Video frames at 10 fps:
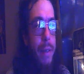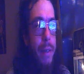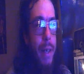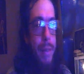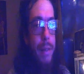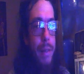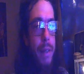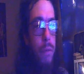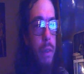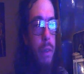Yes,
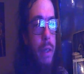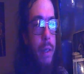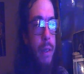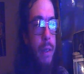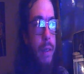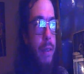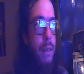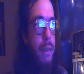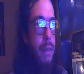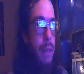this one.
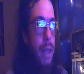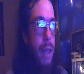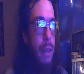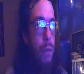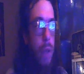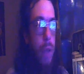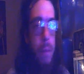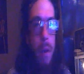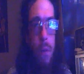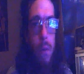I had to tweak
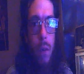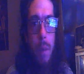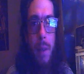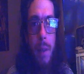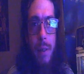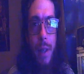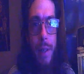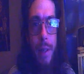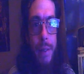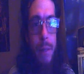around quite a bit of
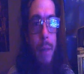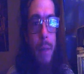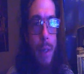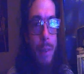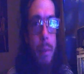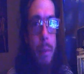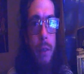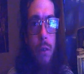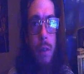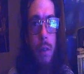settings to even get the
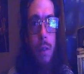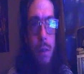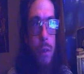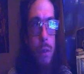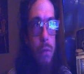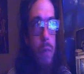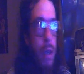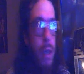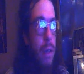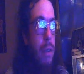pictures to
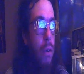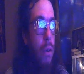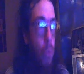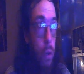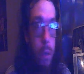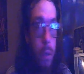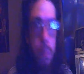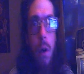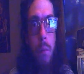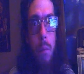work
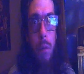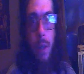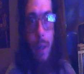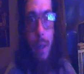properly.